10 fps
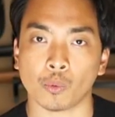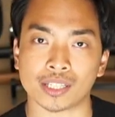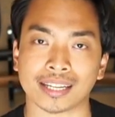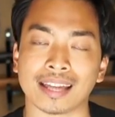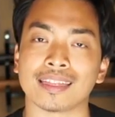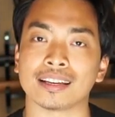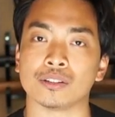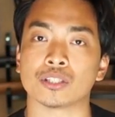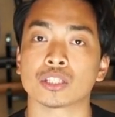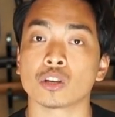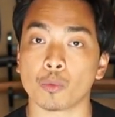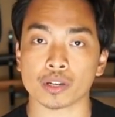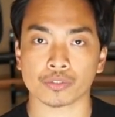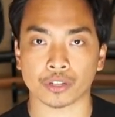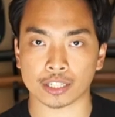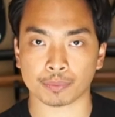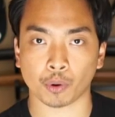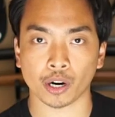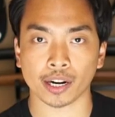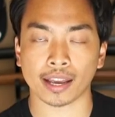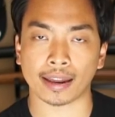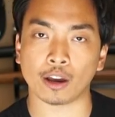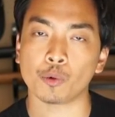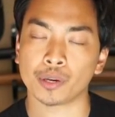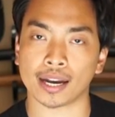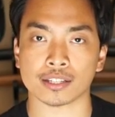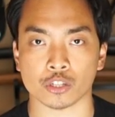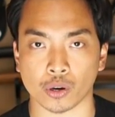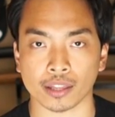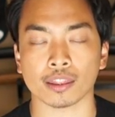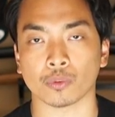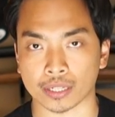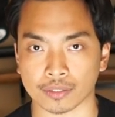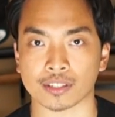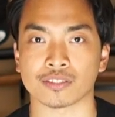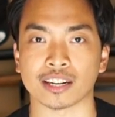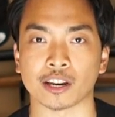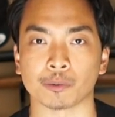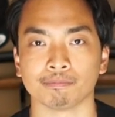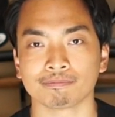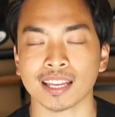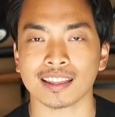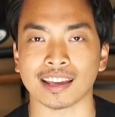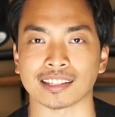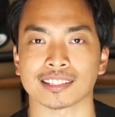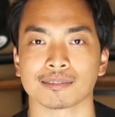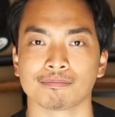Once again, thank you so much for your support, and I hope you guys enjoy the rest of this video. Thanks.